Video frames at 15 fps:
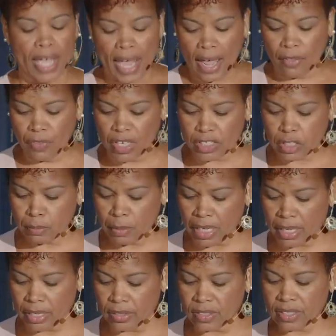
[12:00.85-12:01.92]
And this
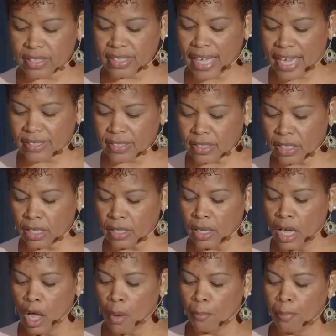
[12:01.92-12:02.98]
means tested
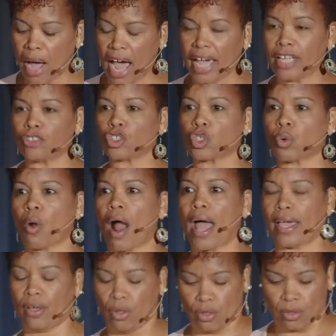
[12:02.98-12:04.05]
by
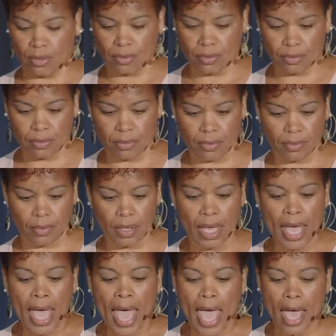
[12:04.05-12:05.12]
trial.
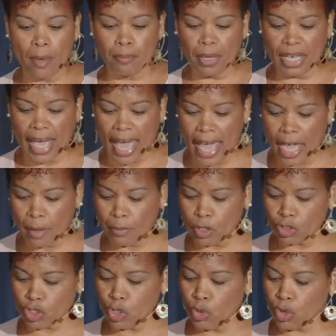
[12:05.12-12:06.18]
And be
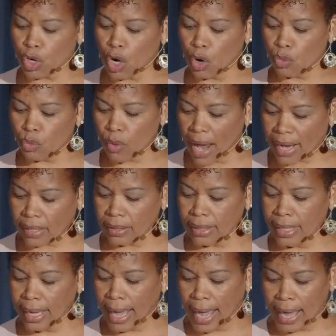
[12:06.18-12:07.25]
able to
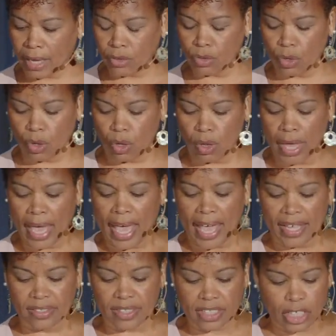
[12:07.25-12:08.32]
correctly handle
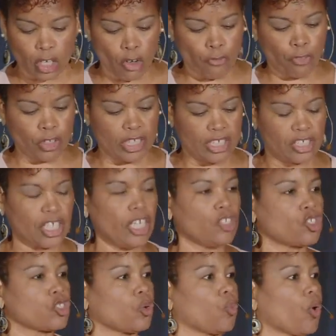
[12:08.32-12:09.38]
and skillfully
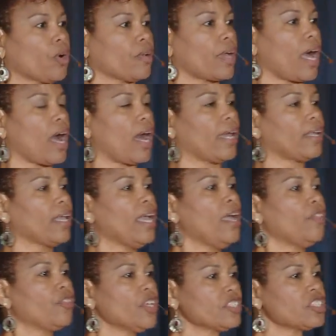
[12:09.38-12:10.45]
teach the word of God.
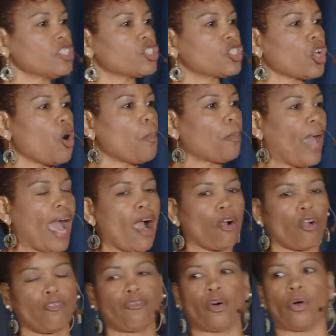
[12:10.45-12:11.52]
This is so
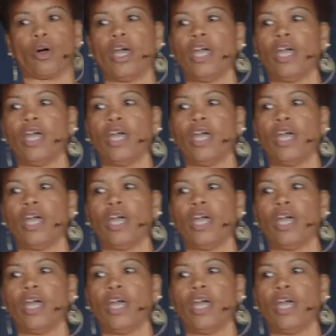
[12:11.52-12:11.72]
powerful.